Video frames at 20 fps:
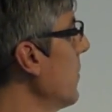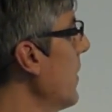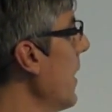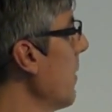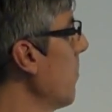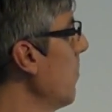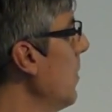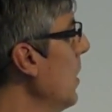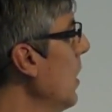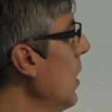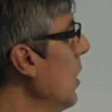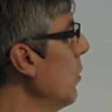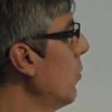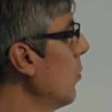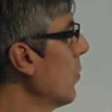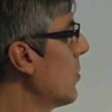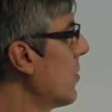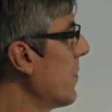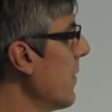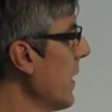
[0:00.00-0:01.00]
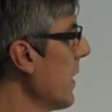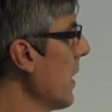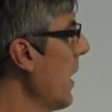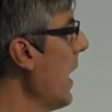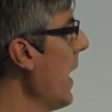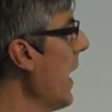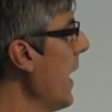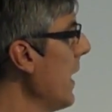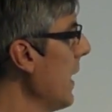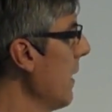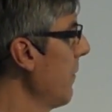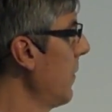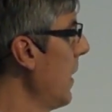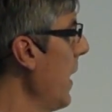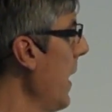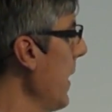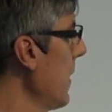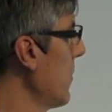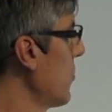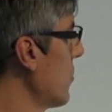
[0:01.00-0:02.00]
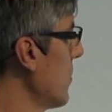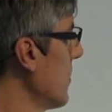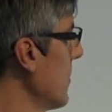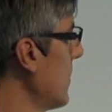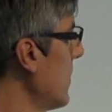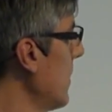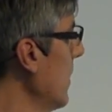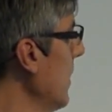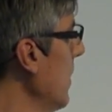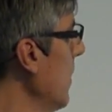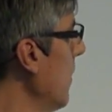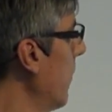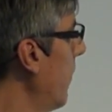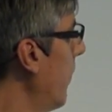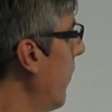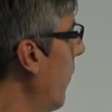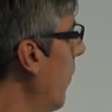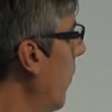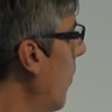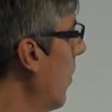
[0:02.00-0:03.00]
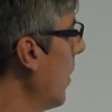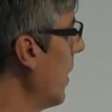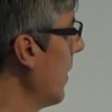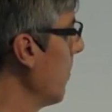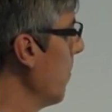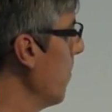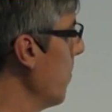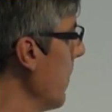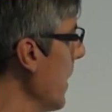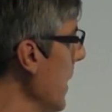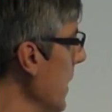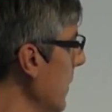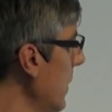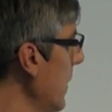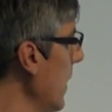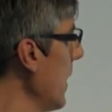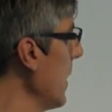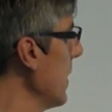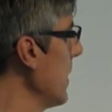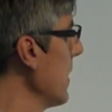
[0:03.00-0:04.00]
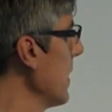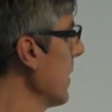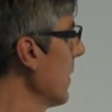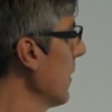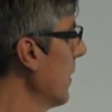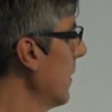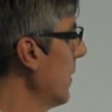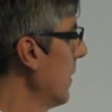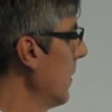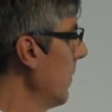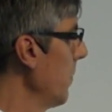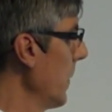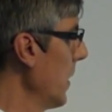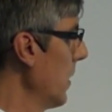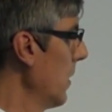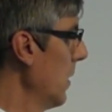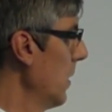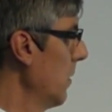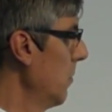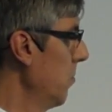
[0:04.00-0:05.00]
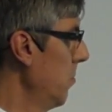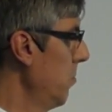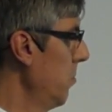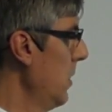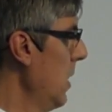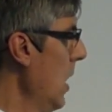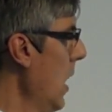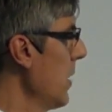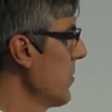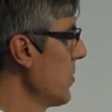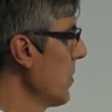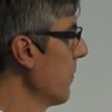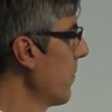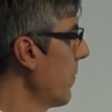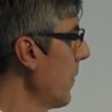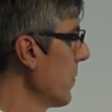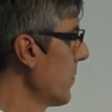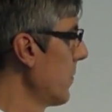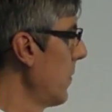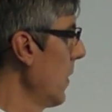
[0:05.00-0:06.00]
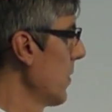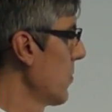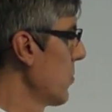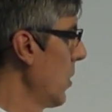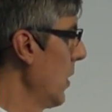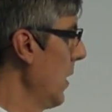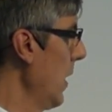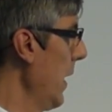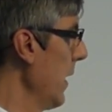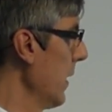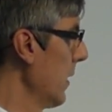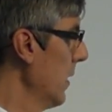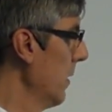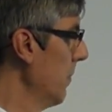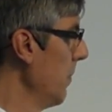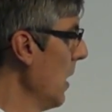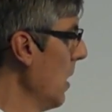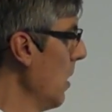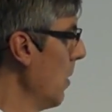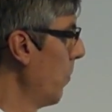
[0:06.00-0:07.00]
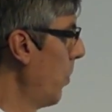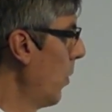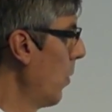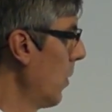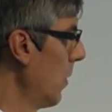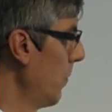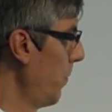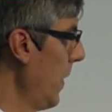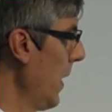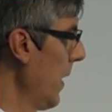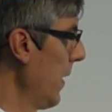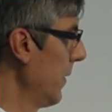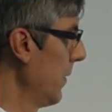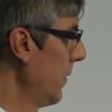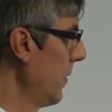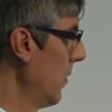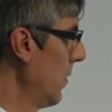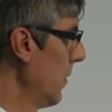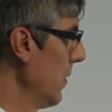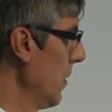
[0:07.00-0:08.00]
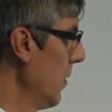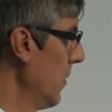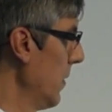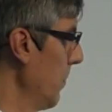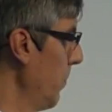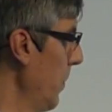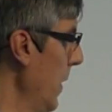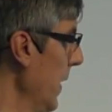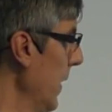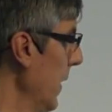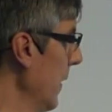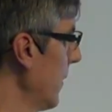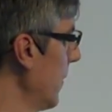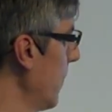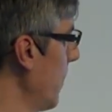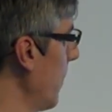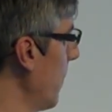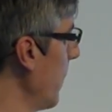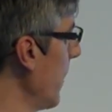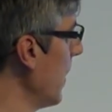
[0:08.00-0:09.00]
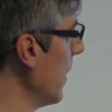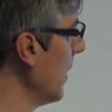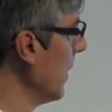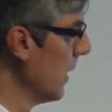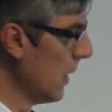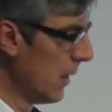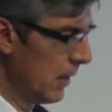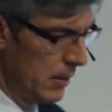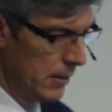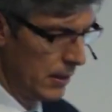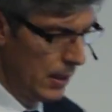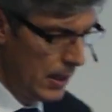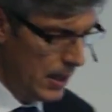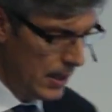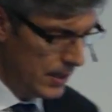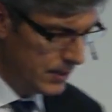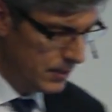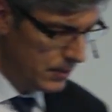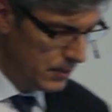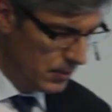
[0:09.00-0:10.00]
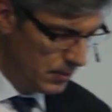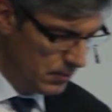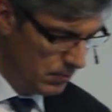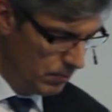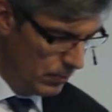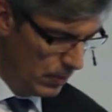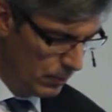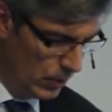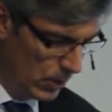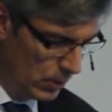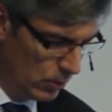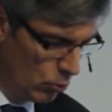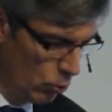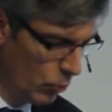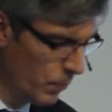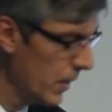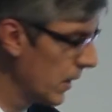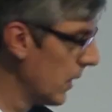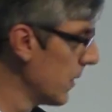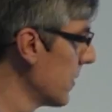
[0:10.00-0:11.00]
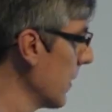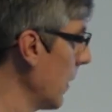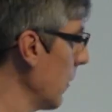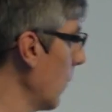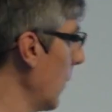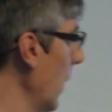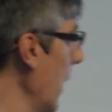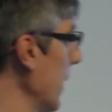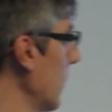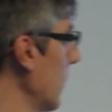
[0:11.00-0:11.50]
to them, to trigger high-level actions for maintaining a large infrastructure like a power plant on a planet. The last maybe 2 minutes I would